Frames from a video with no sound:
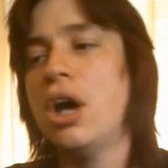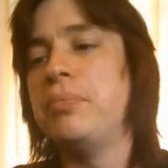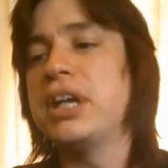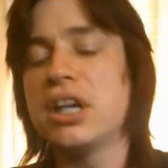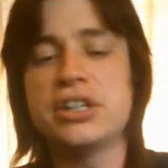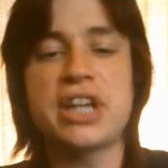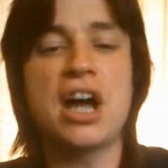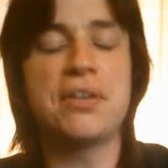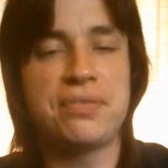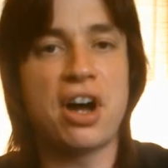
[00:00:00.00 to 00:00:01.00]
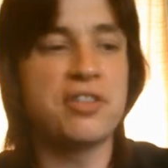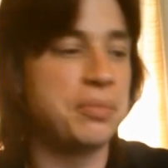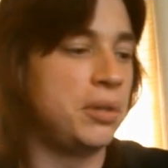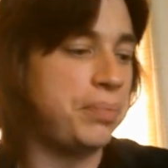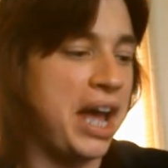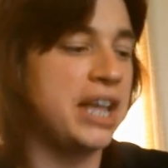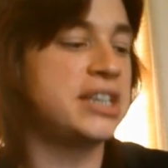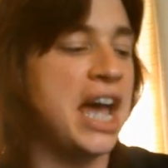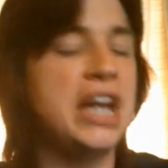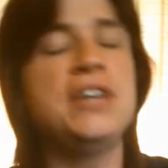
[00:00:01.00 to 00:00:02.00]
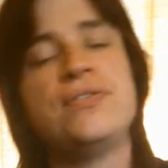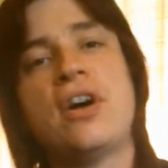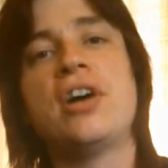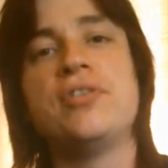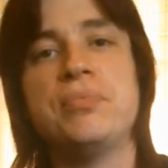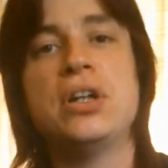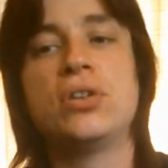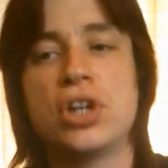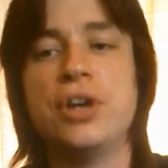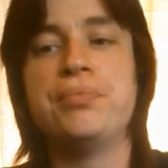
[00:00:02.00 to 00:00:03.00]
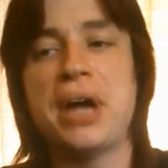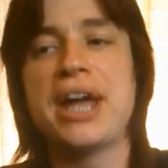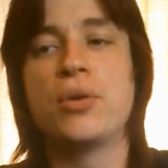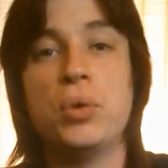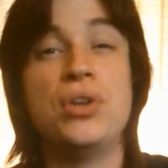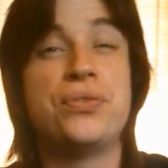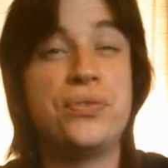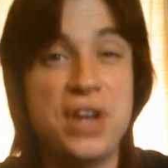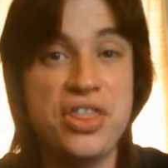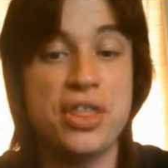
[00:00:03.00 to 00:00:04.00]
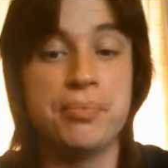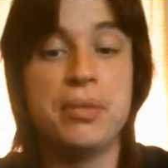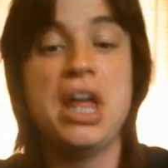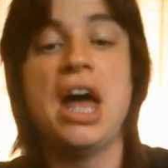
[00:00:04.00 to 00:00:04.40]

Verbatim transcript: Because they are 5mm pegs, any 5mm gun peg will fit them.